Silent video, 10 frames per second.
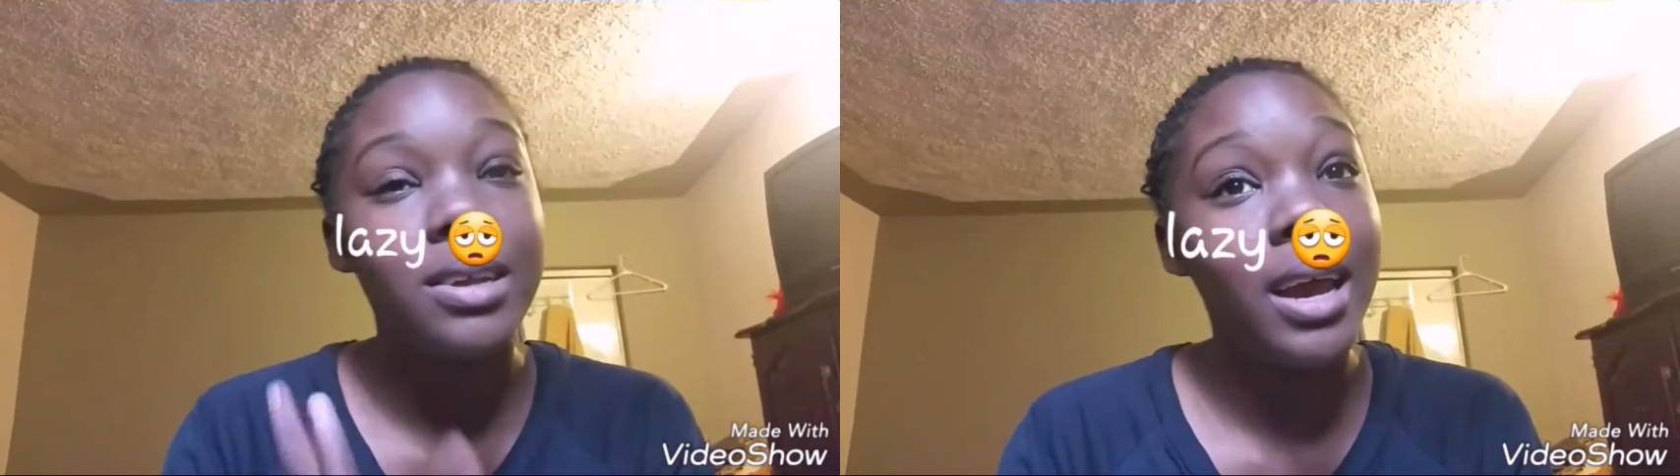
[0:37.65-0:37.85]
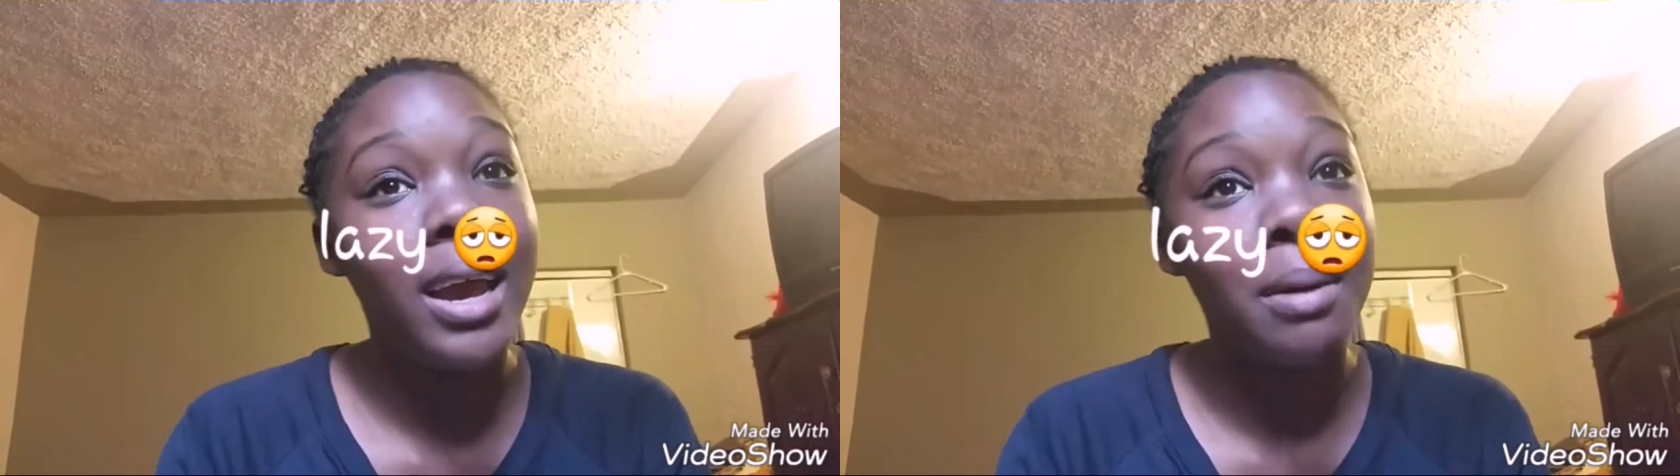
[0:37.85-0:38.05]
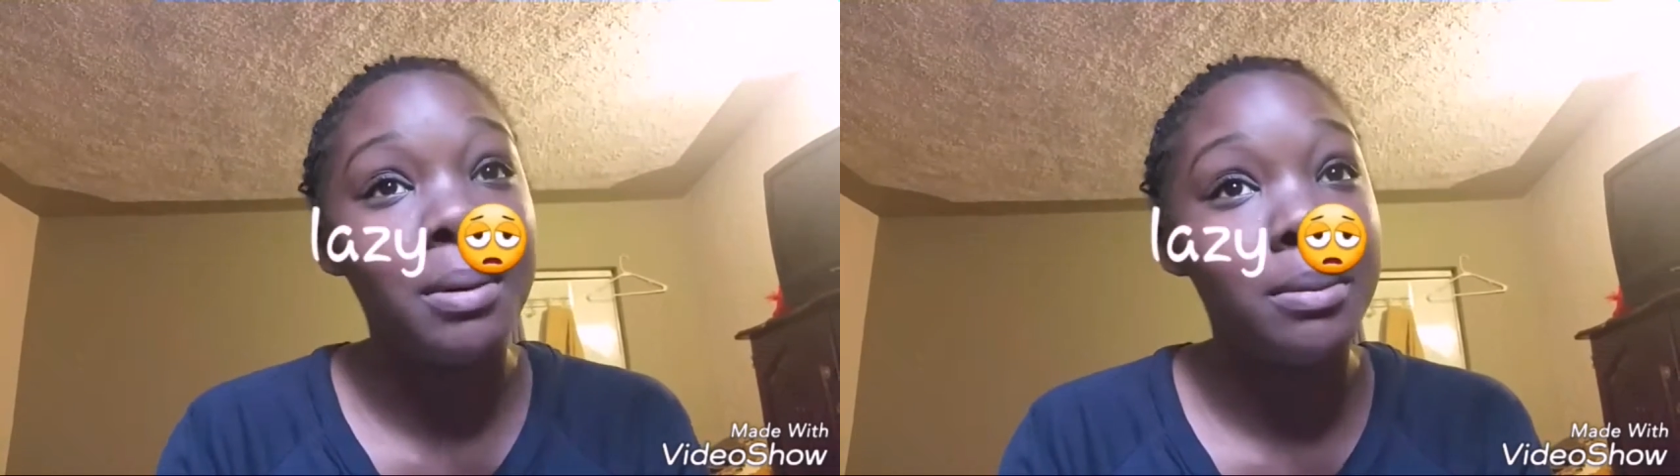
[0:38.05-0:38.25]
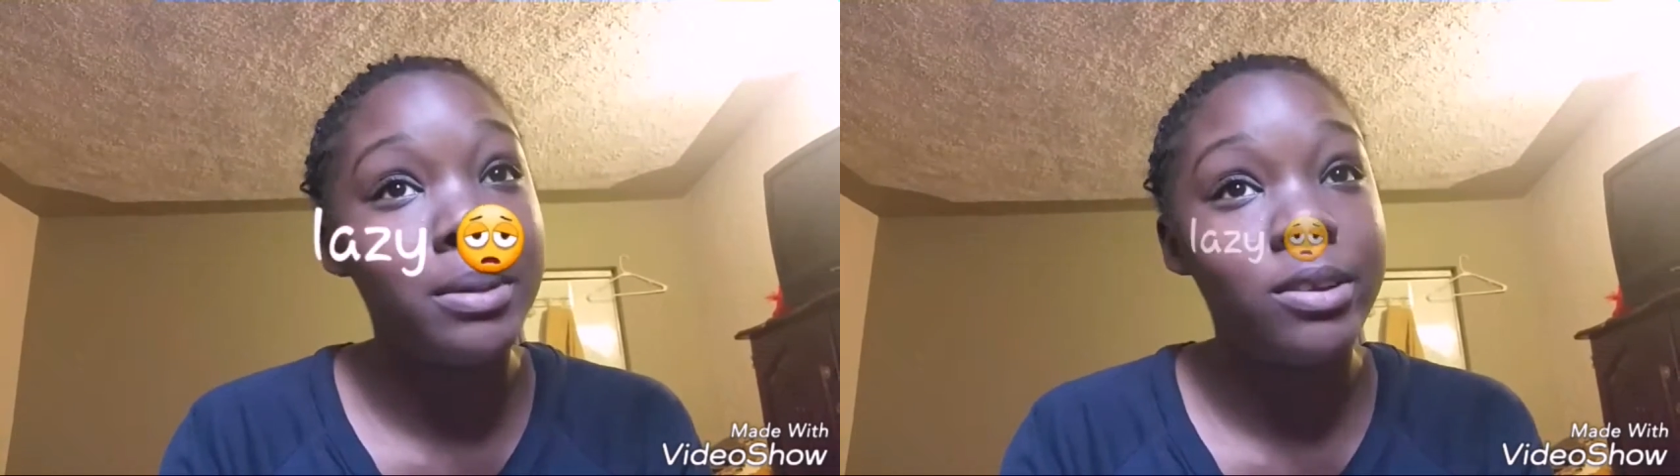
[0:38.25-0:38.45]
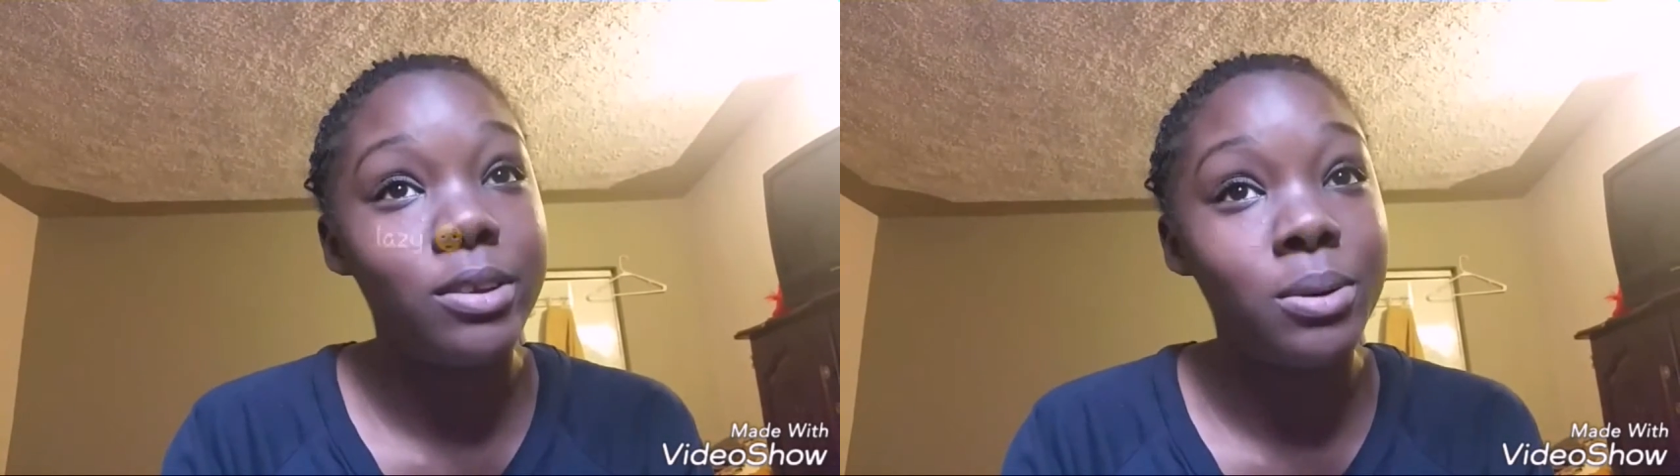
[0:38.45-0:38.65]
today I'm
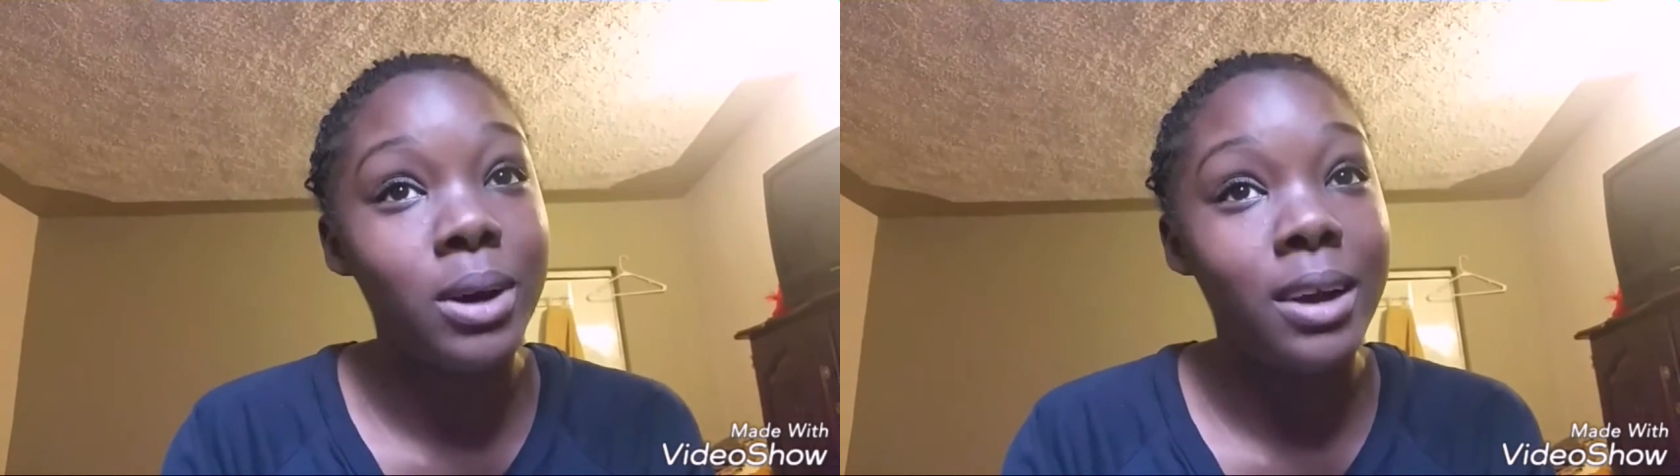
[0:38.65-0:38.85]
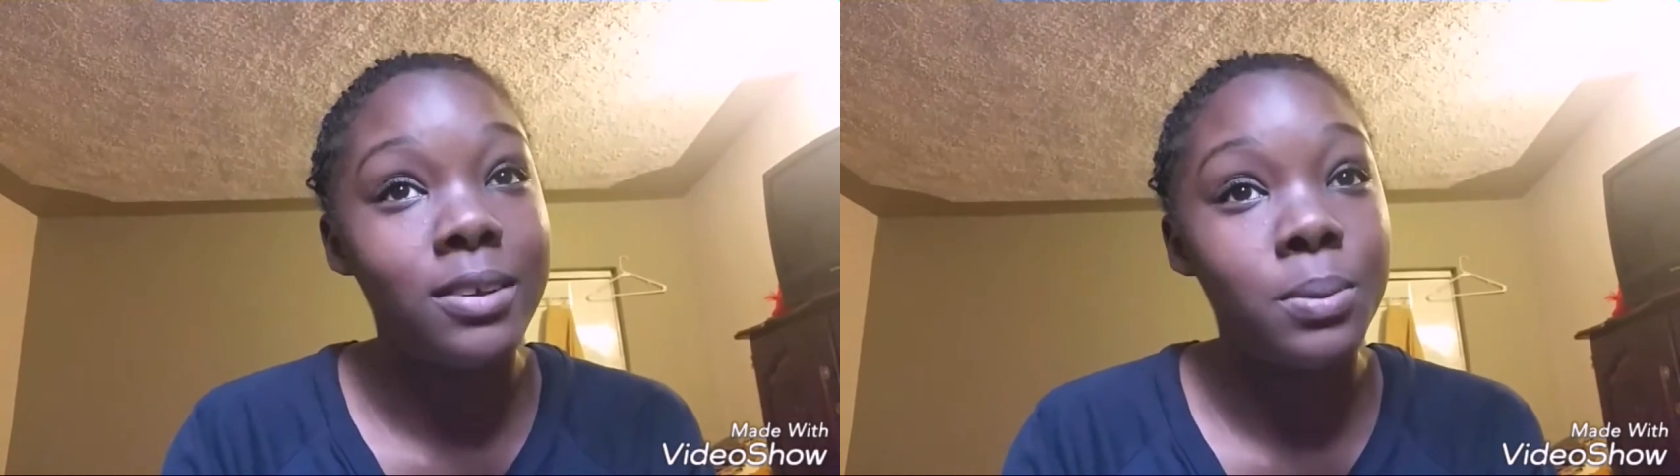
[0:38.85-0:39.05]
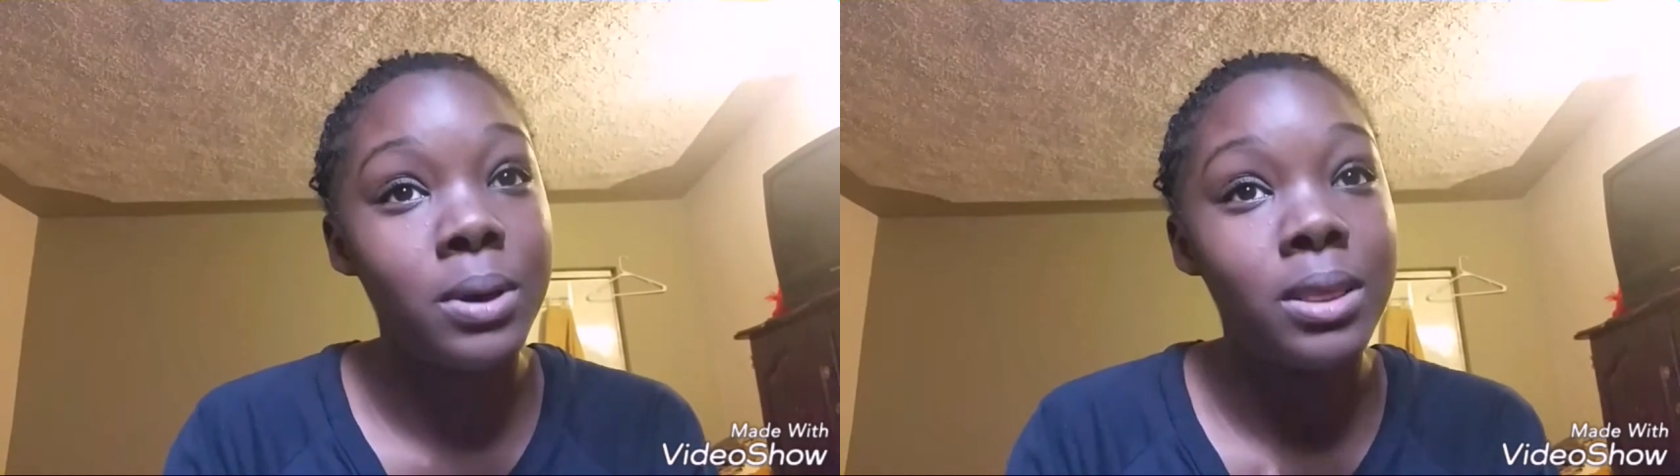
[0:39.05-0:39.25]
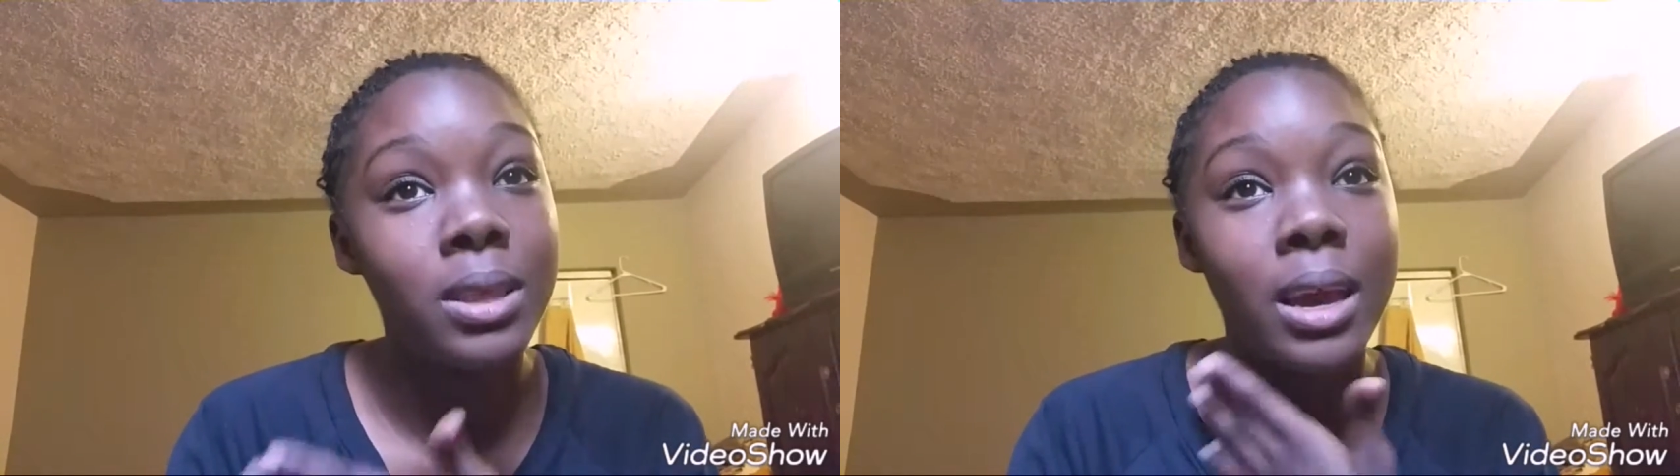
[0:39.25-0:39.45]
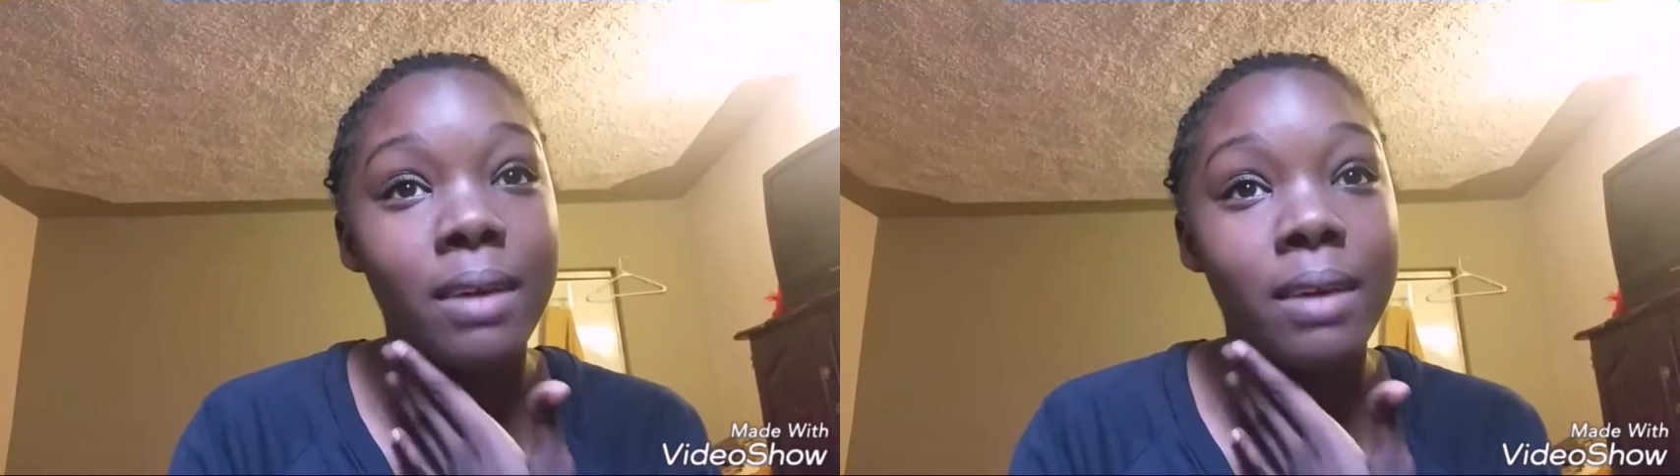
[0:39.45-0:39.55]
coming to you guys with